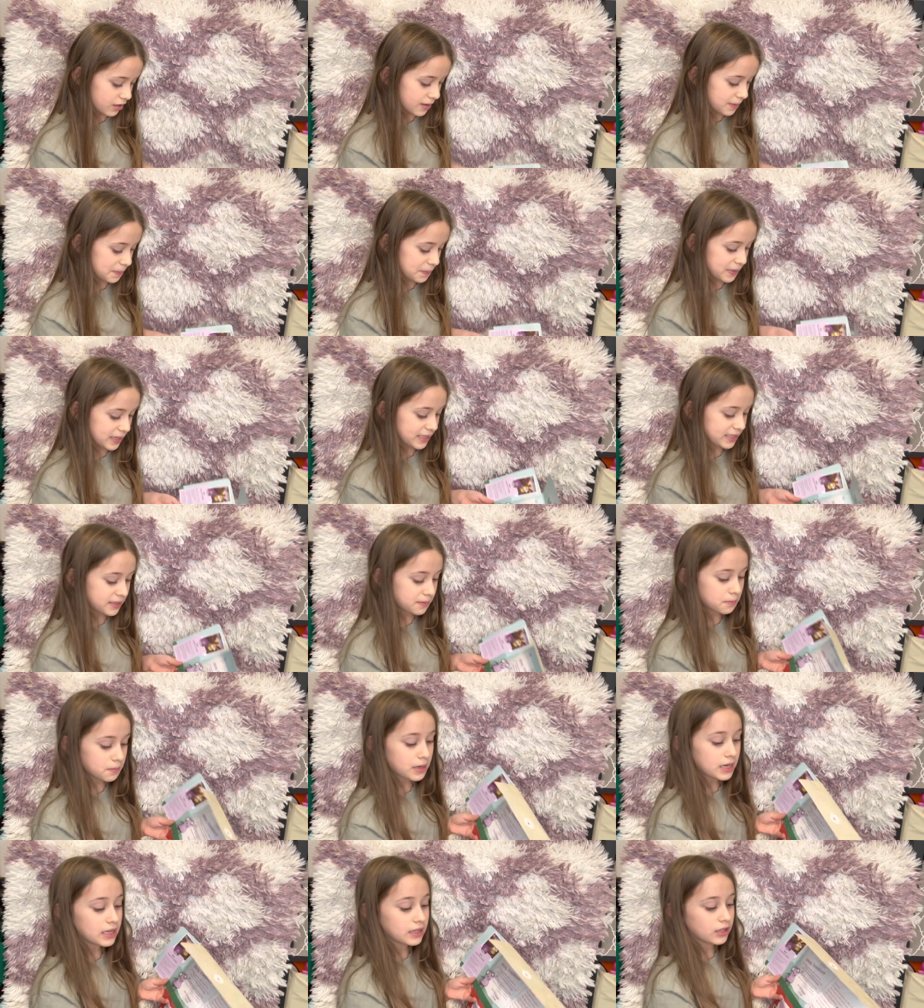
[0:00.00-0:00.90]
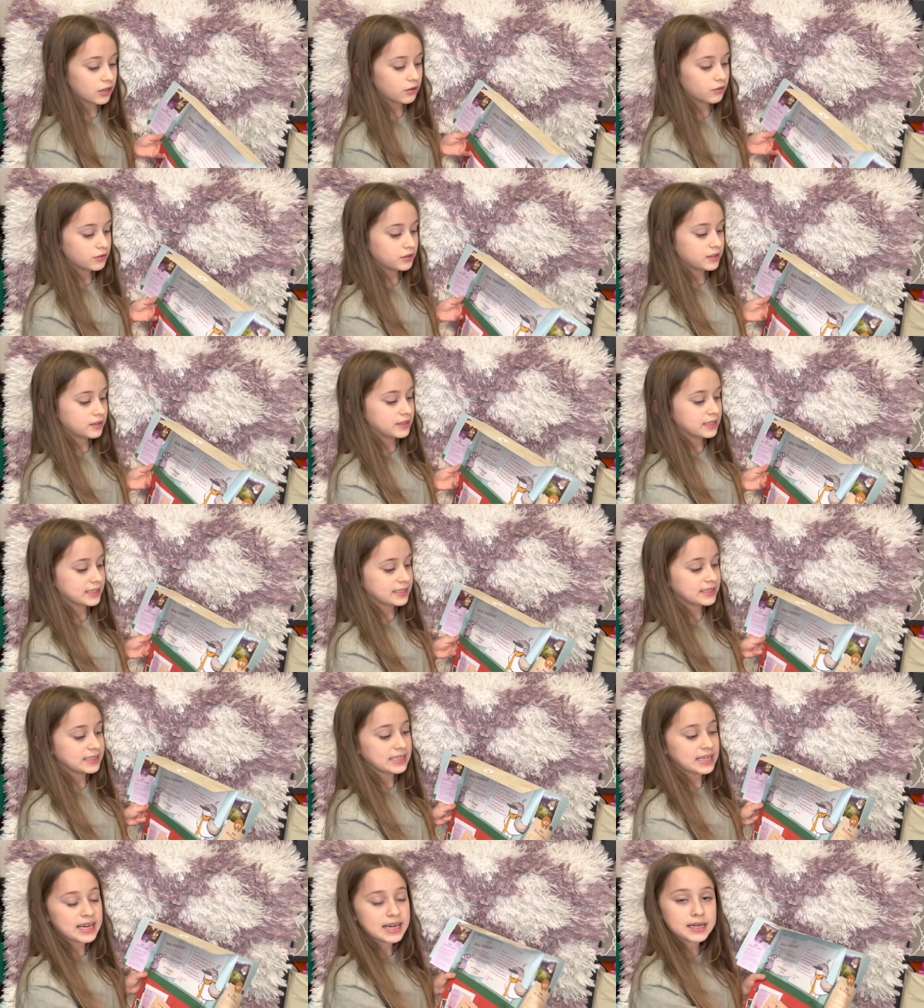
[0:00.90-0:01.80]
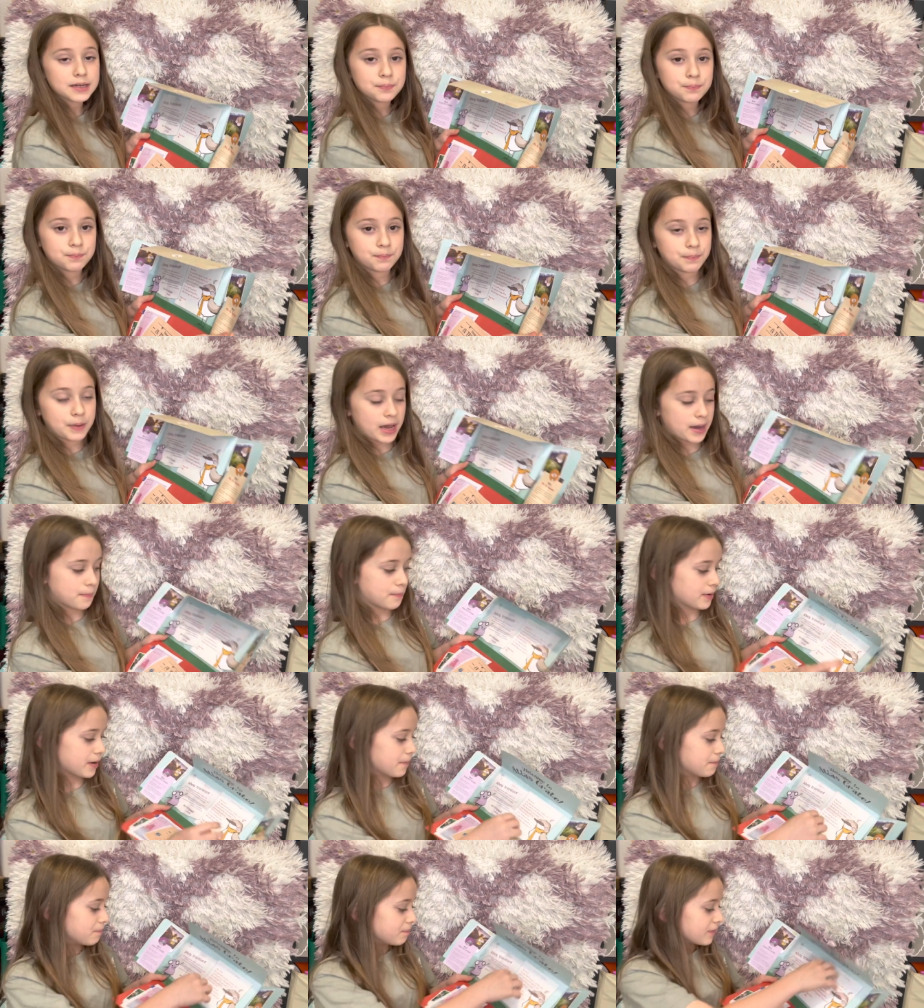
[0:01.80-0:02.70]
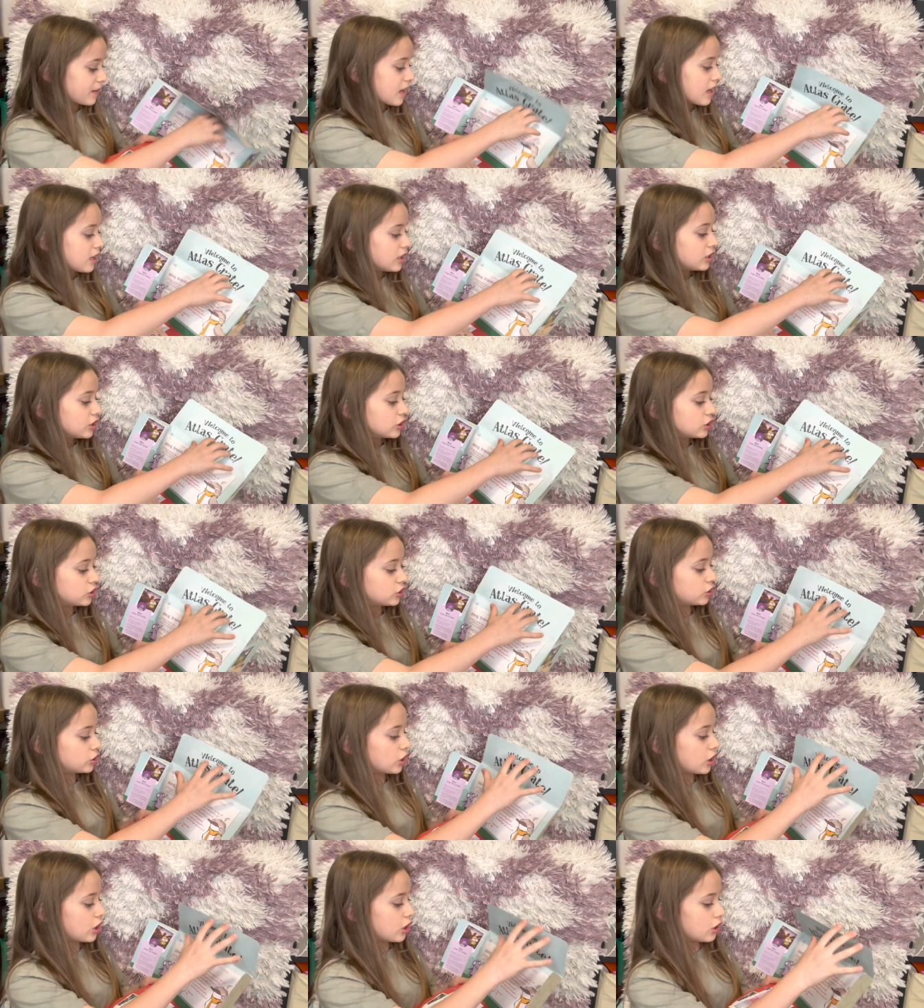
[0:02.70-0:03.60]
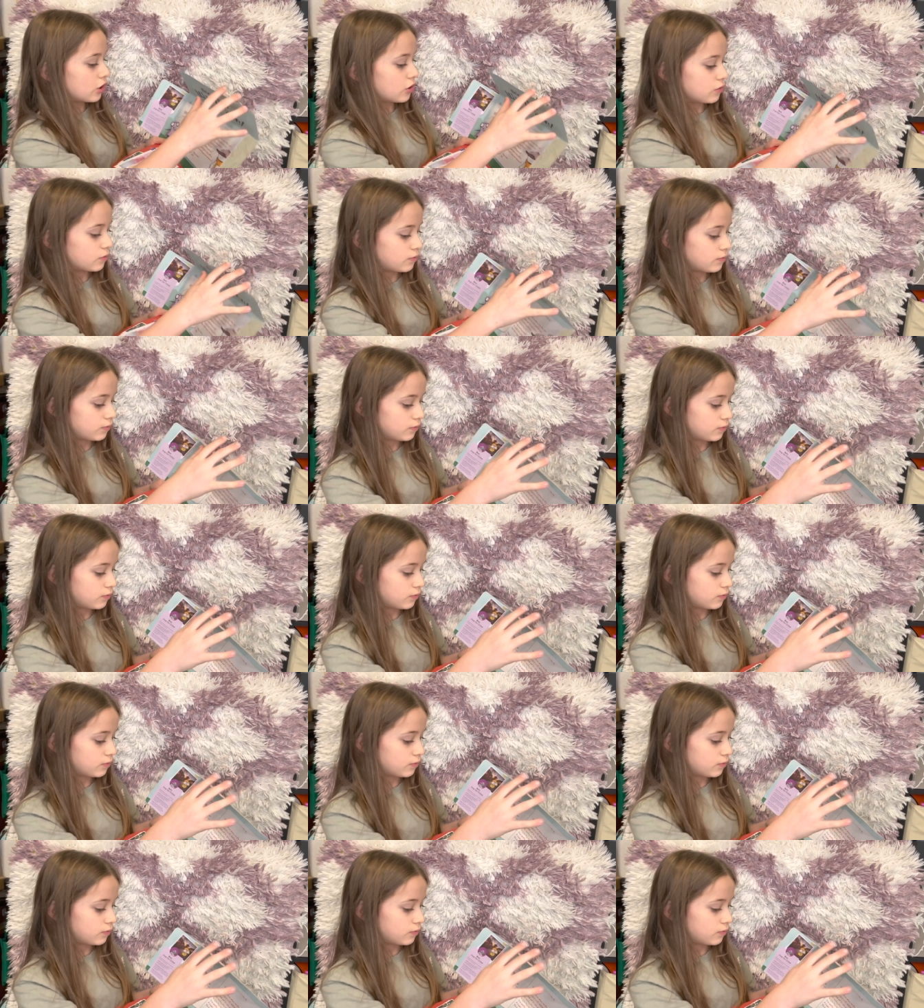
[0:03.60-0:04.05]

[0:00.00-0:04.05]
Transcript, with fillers: Meet Milo the sandpiper. So